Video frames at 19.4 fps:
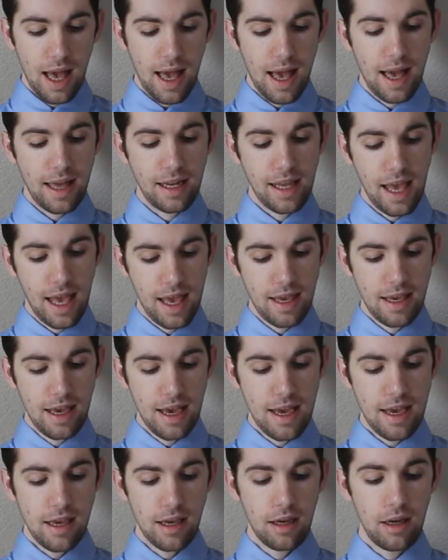
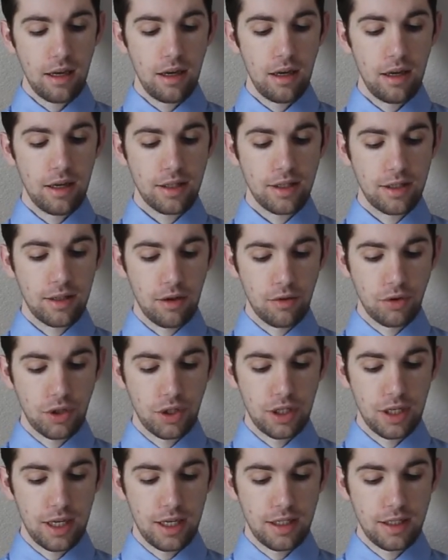Adhaye
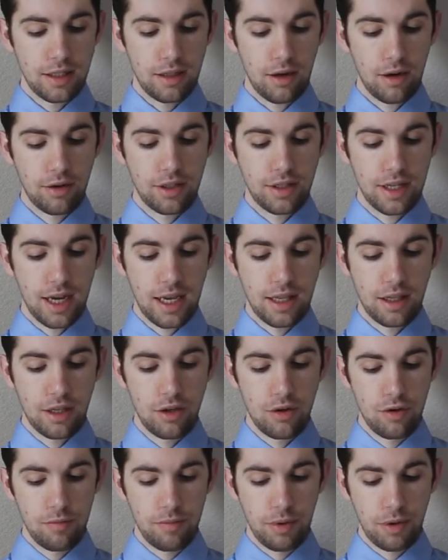Associates are designing the
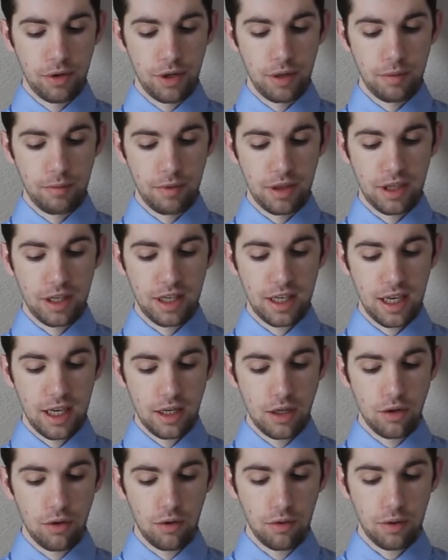new building, with
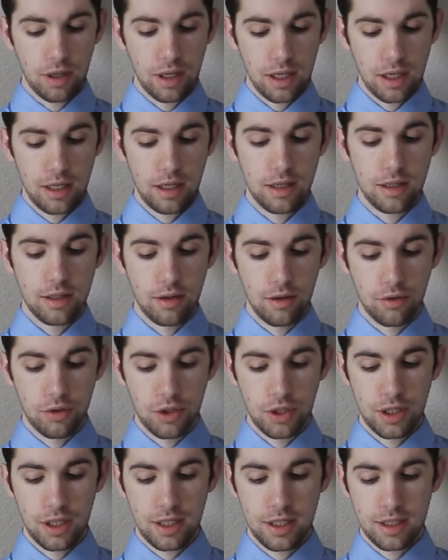Kendall Heaton
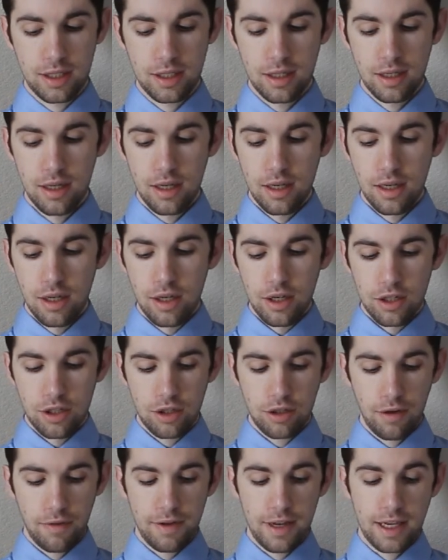Associates
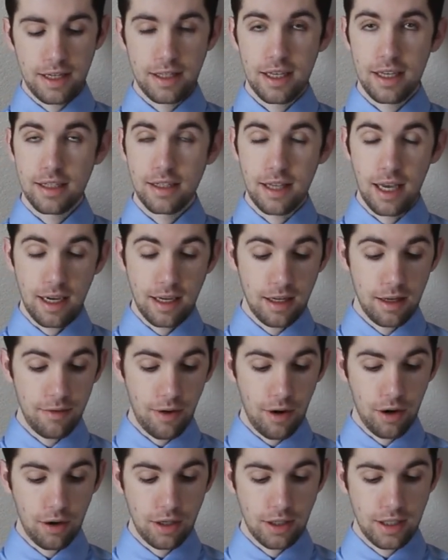serving as the executive
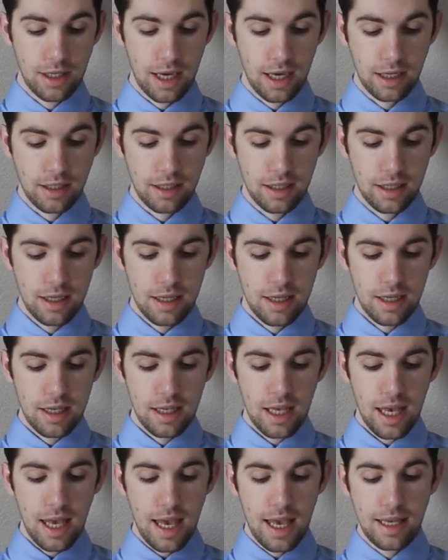architect,
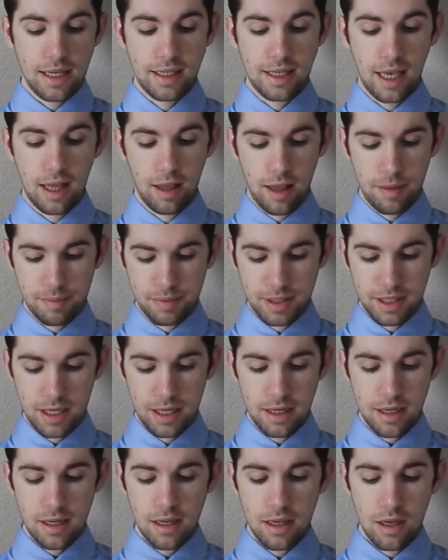and
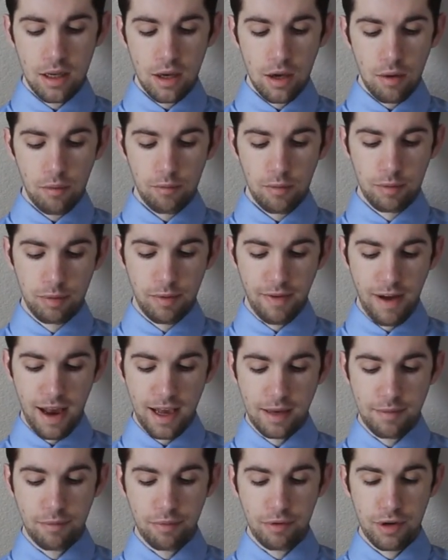Telepson will
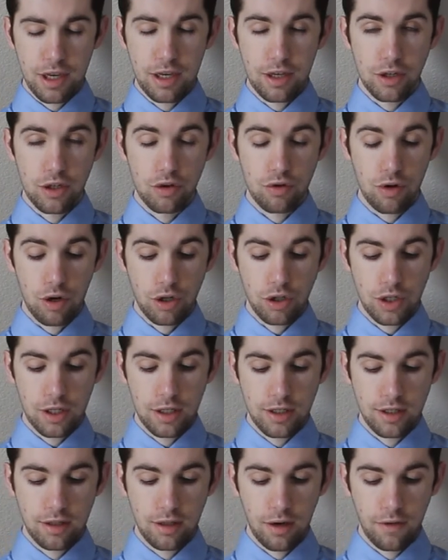provide pre-construction
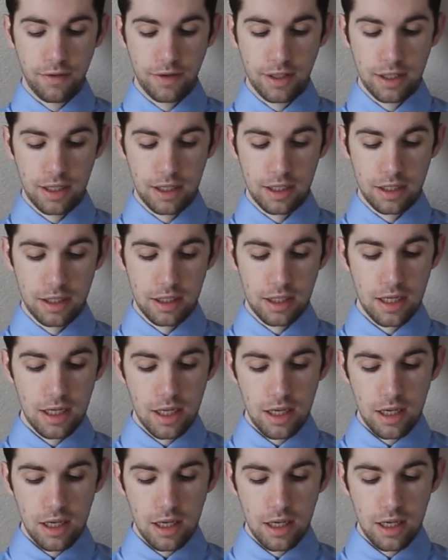services.